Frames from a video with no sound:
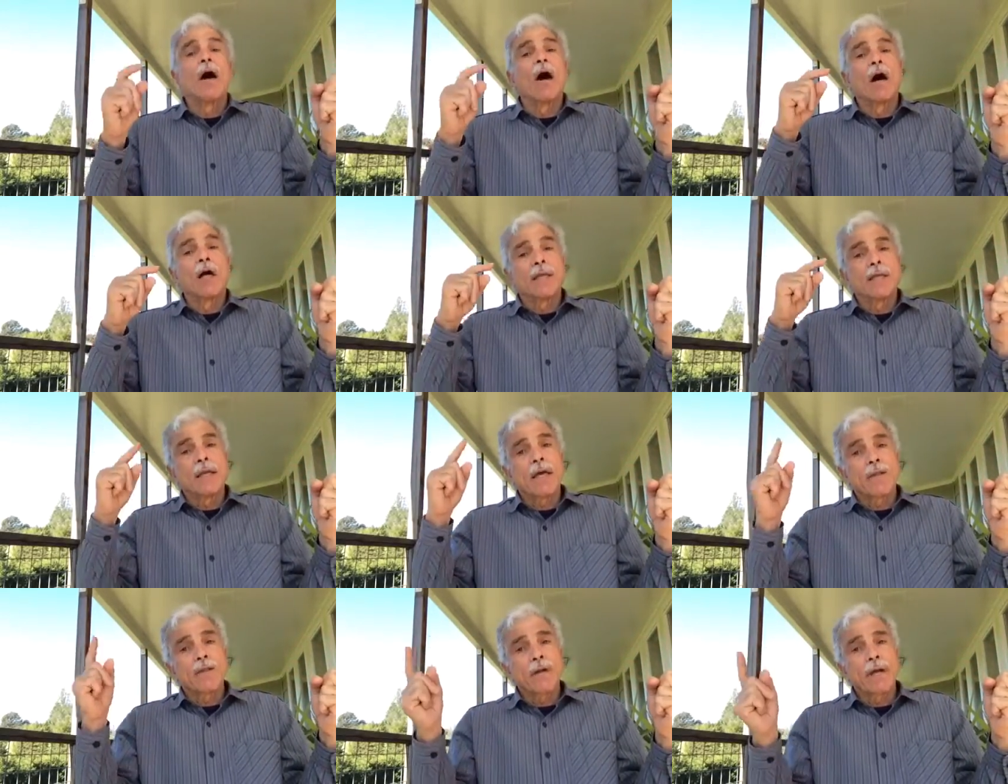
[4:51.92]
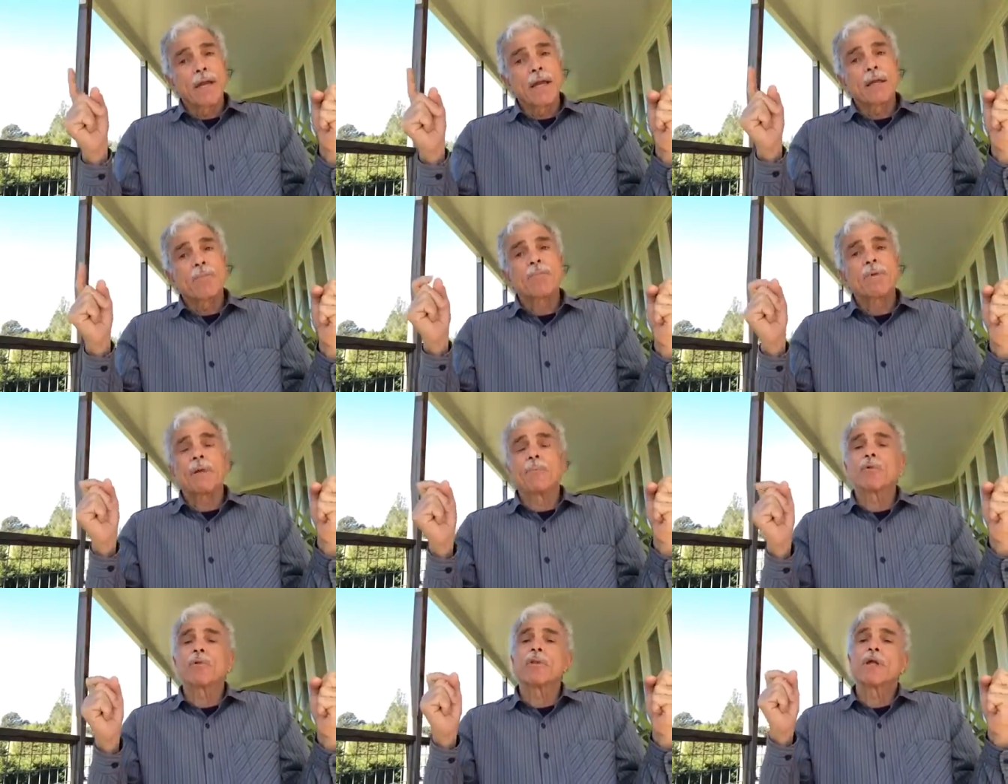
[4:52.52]
On the other hand,
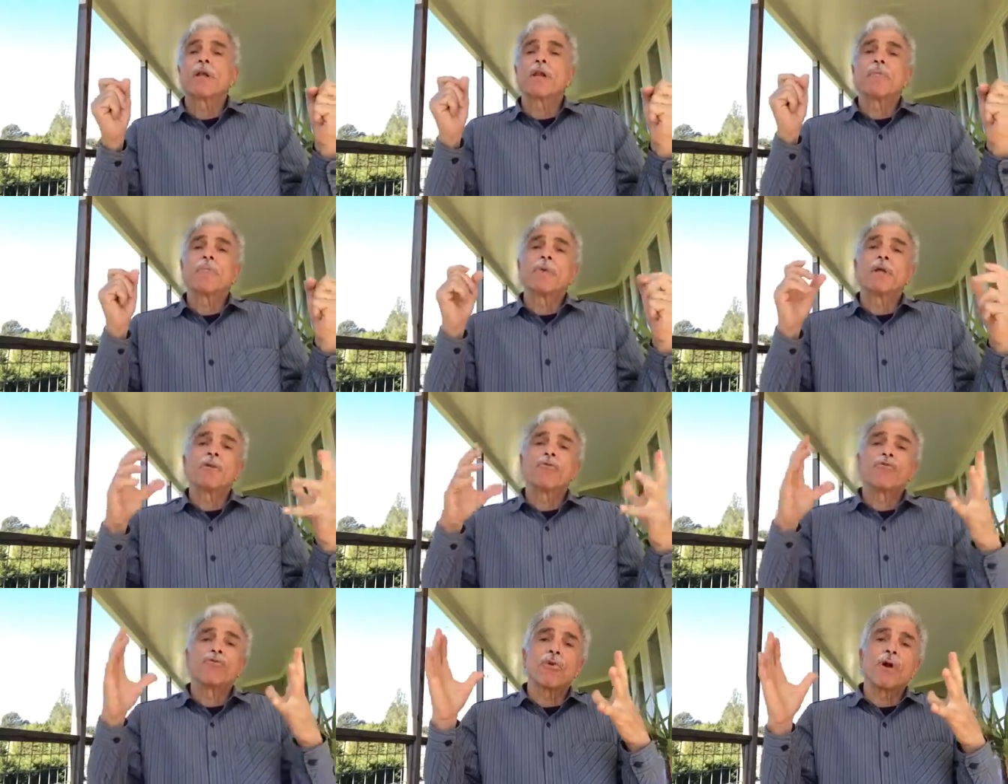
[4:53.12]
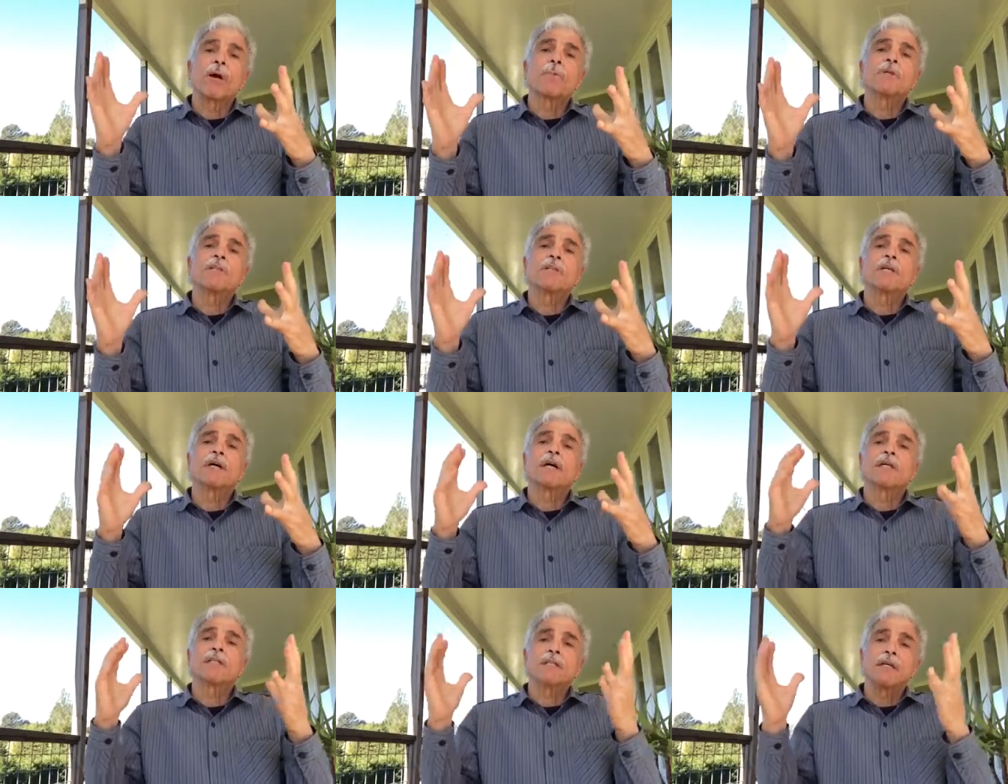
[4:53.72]
people that have been
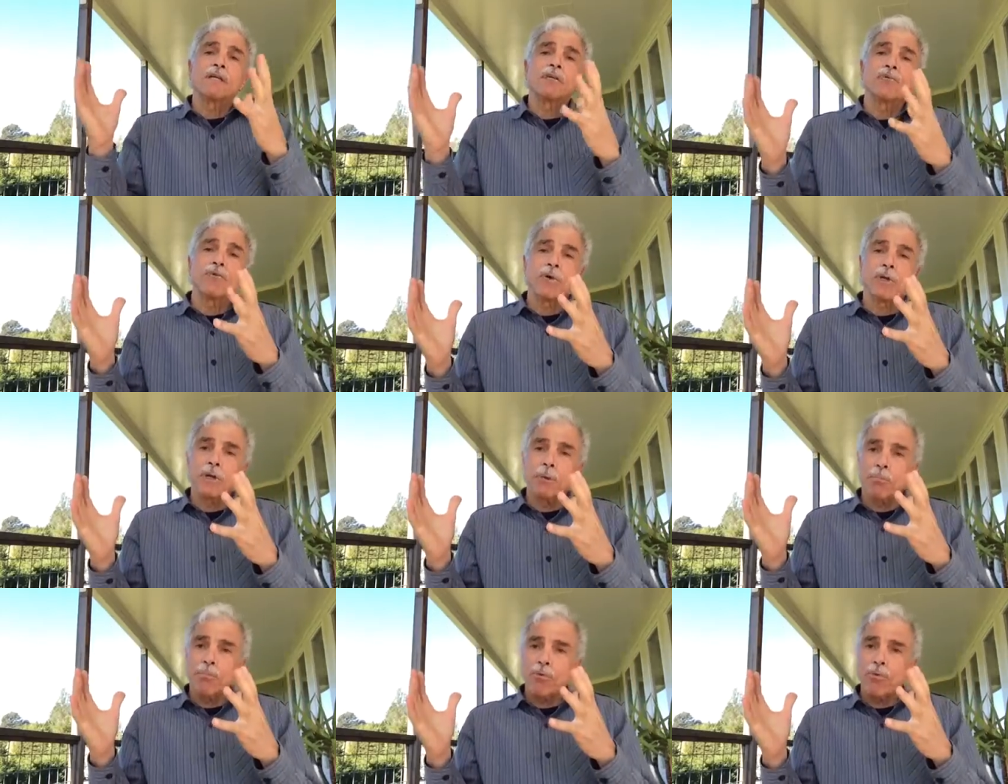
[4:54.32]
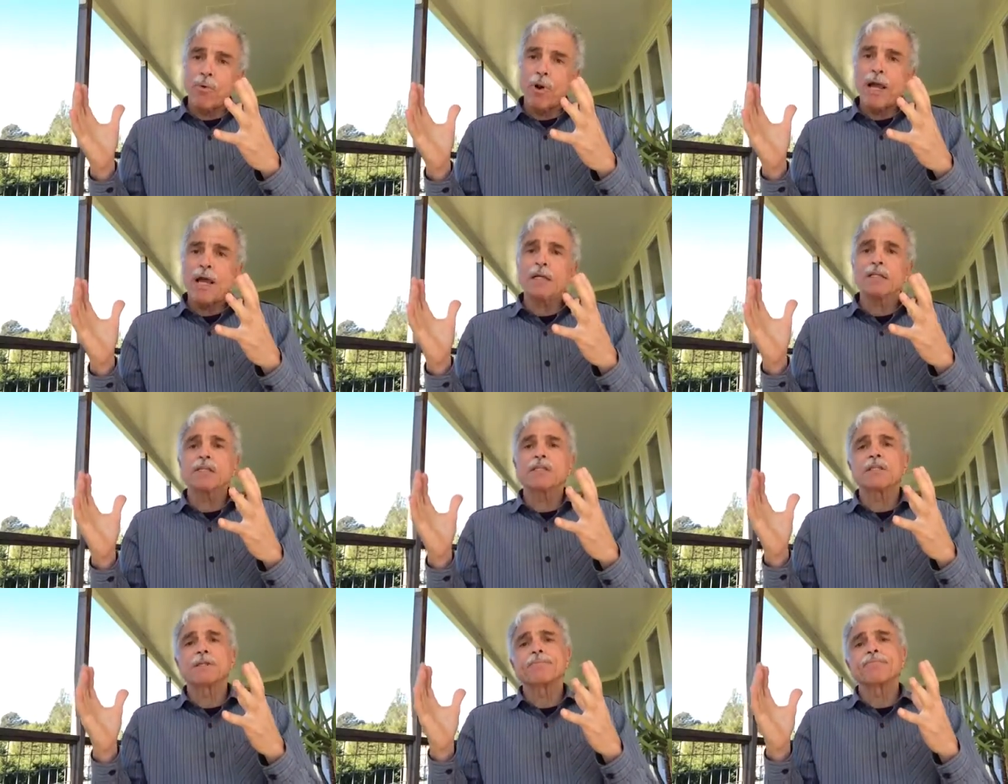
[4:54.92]
traumatized and or
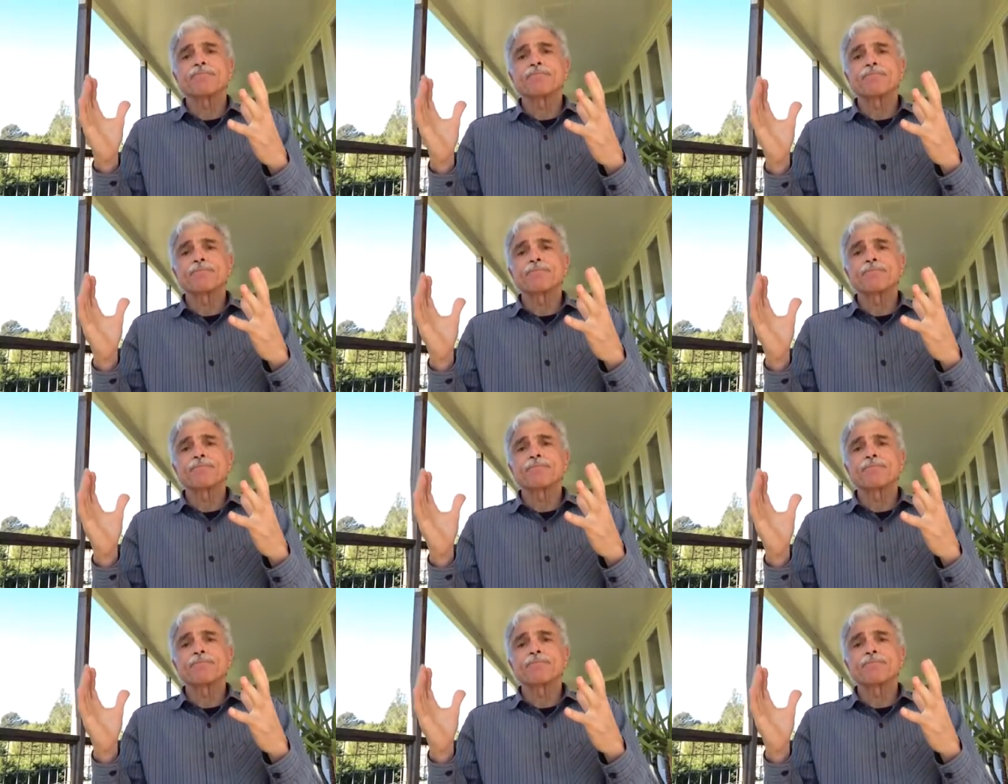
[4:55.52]
depressed